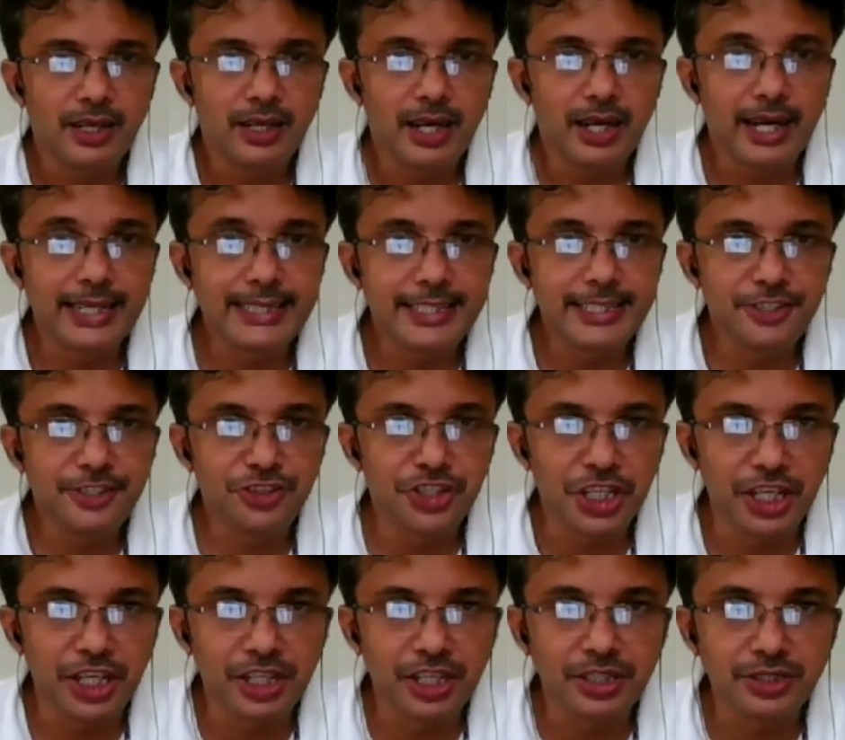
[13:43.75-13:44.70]

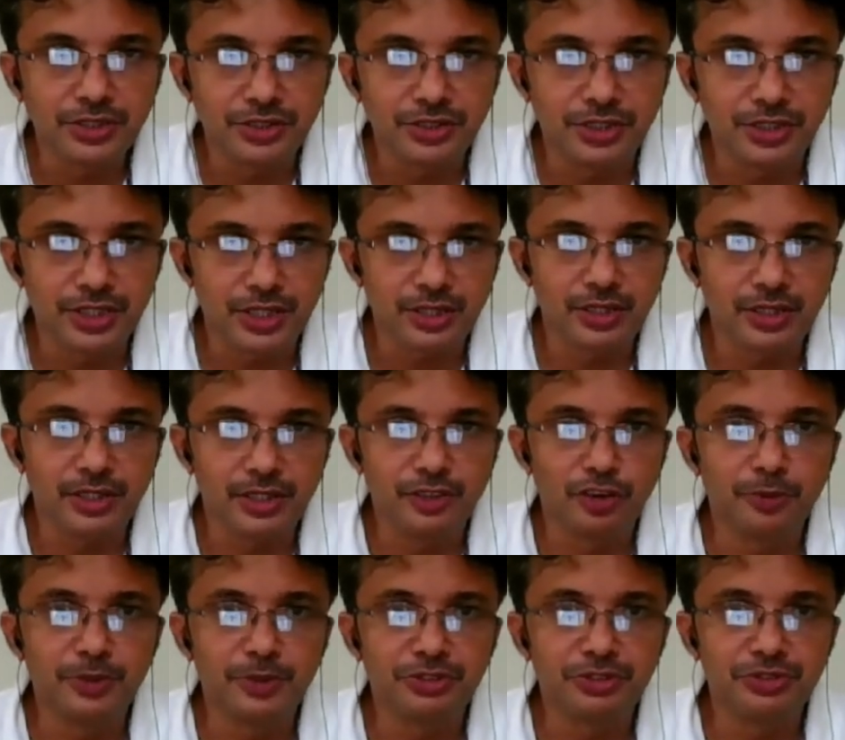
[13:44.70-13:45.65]
unchanged. It
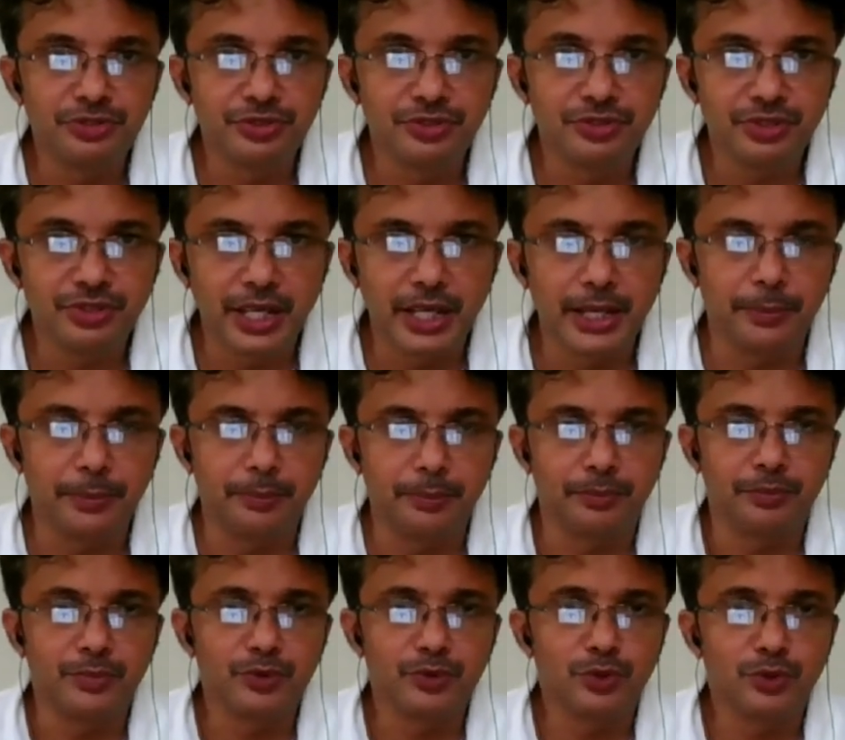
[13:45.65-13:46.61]
will be
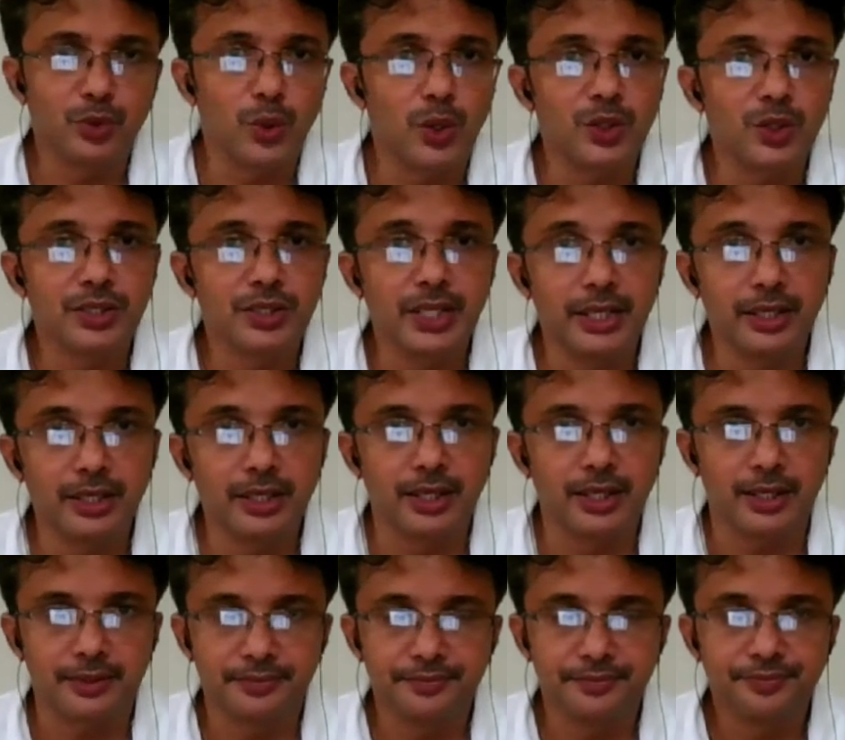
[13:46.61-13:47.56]
same throughout the
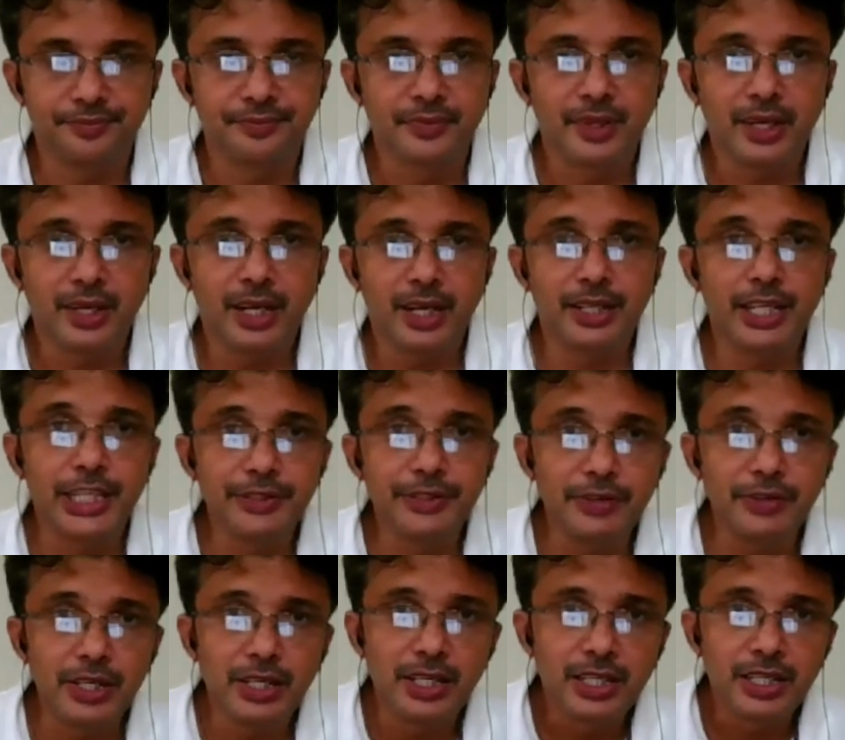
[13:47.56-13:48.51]
year, and it
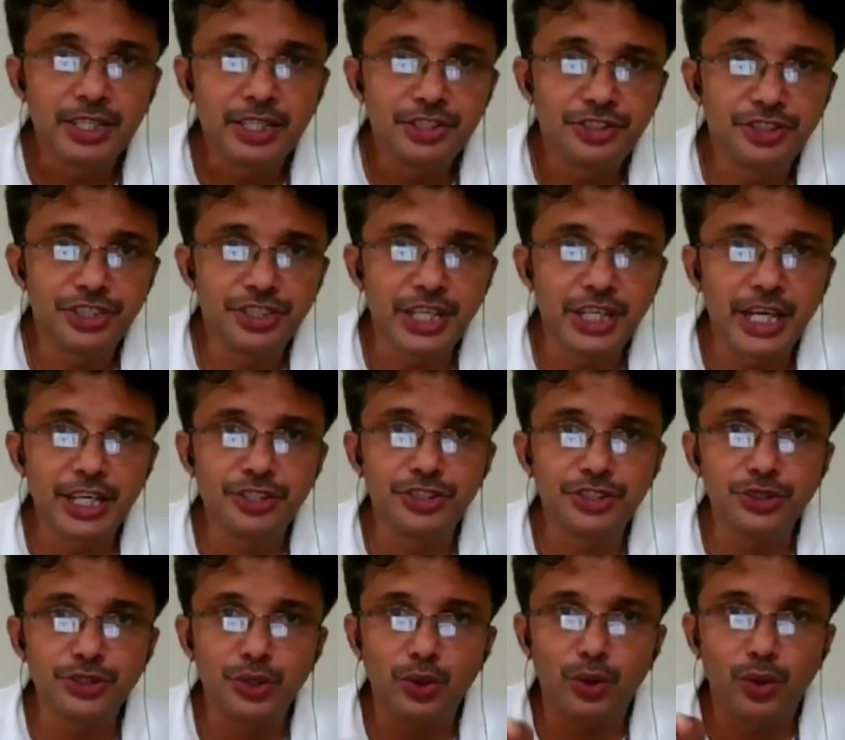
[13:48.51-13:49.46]
will
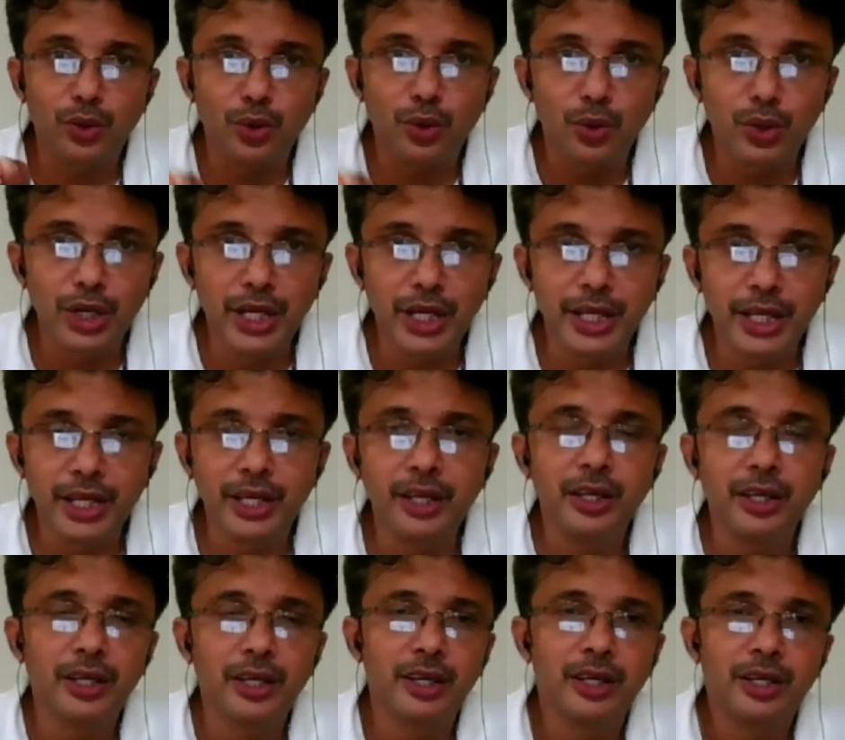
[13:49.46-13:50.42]
change
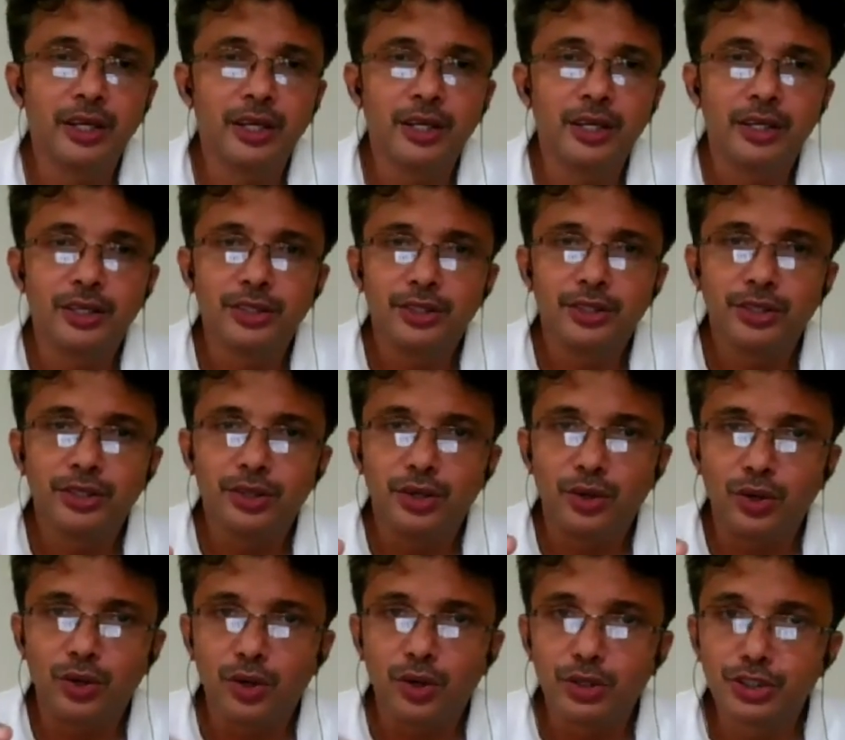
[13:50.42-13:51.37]
only
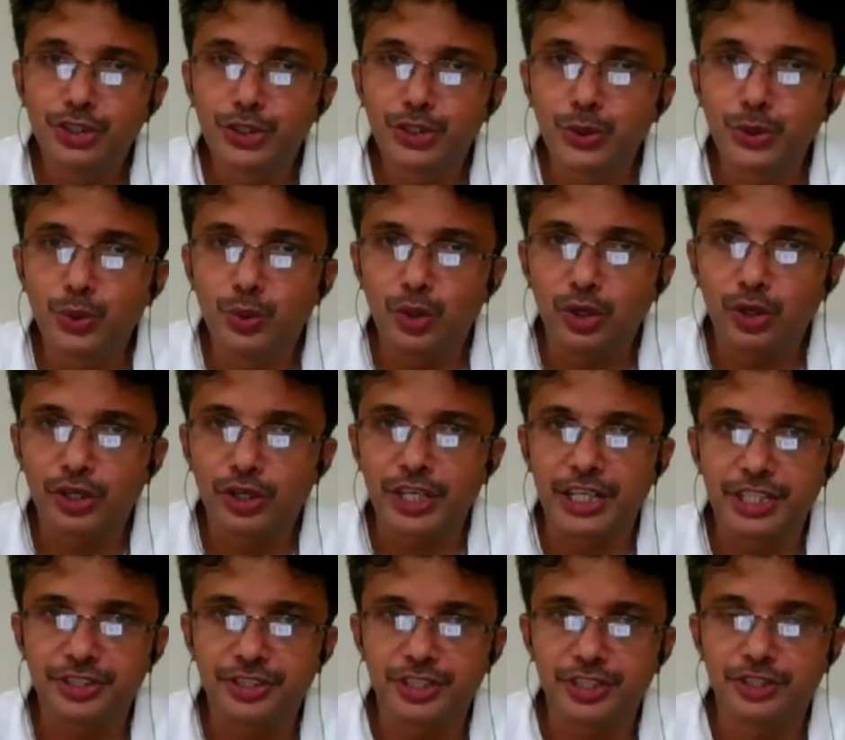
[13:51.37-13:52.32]
on 2
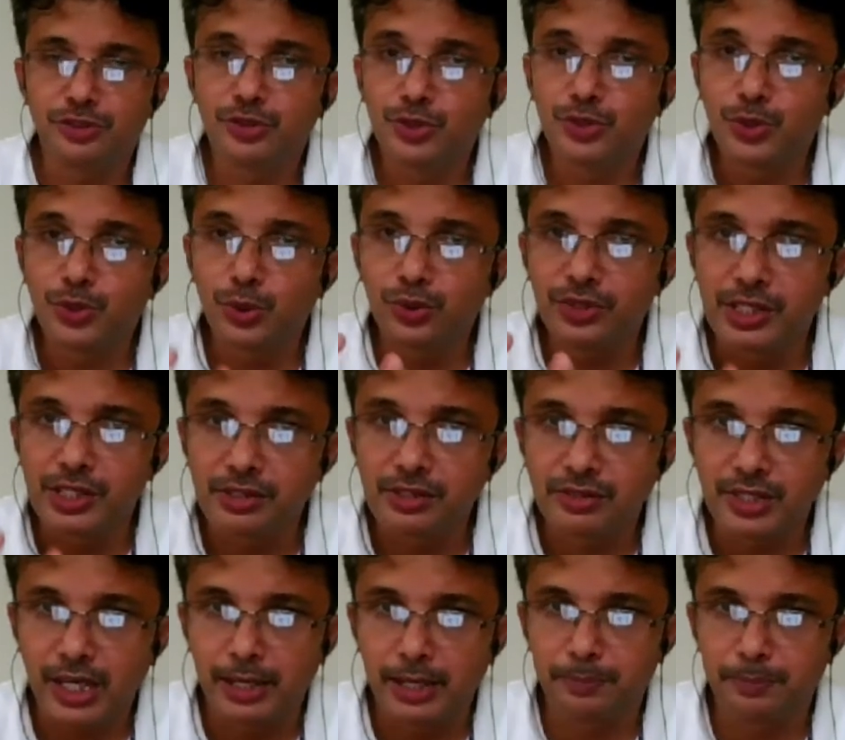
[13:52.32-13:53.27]
occasions. 2
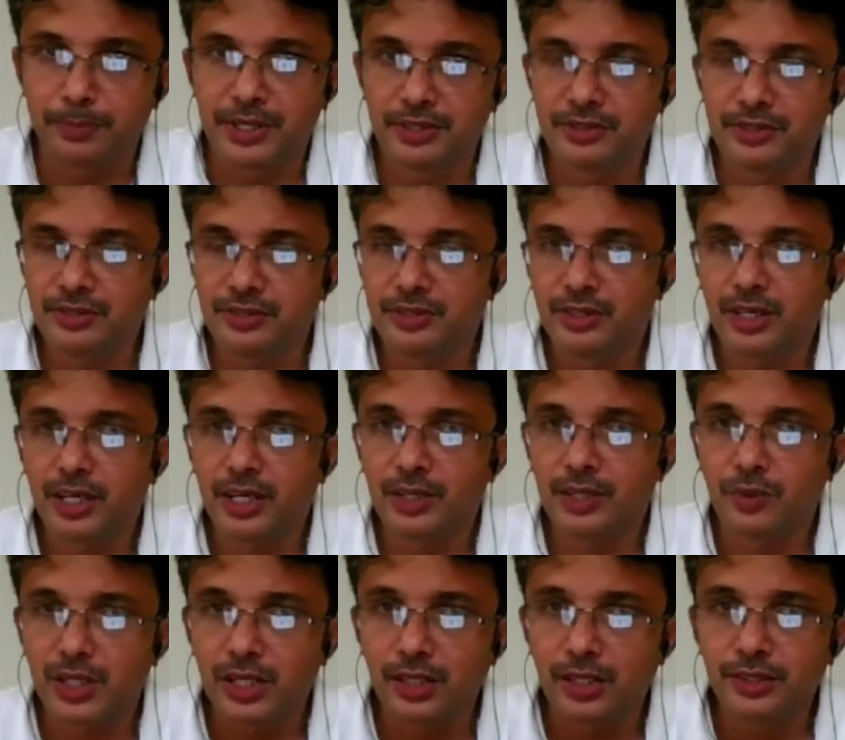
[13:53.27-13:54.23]
things happens, and
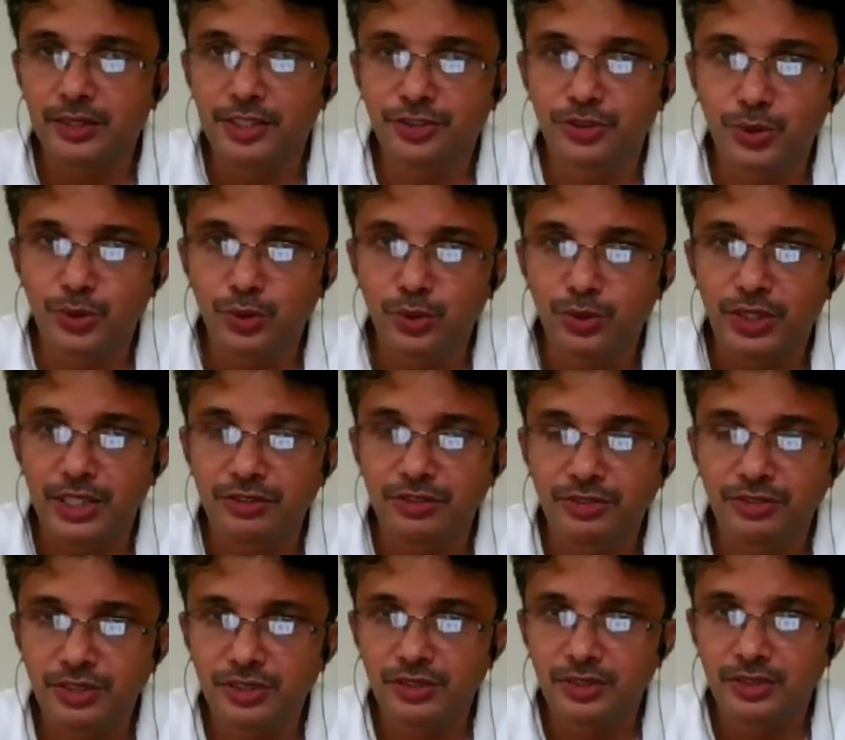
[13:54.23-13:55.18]
what are these 2
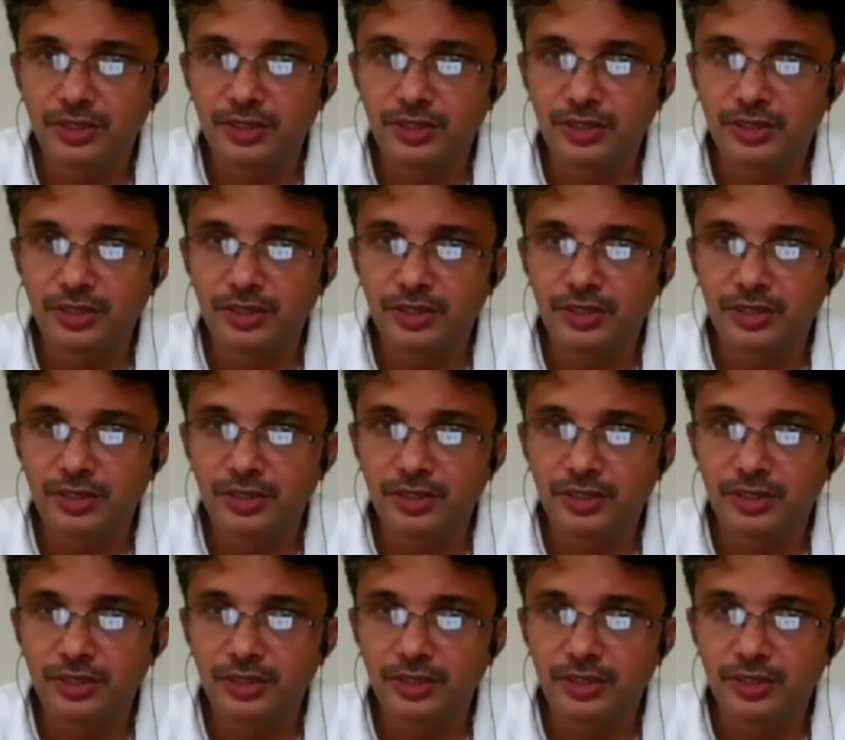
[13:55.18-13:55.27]
things?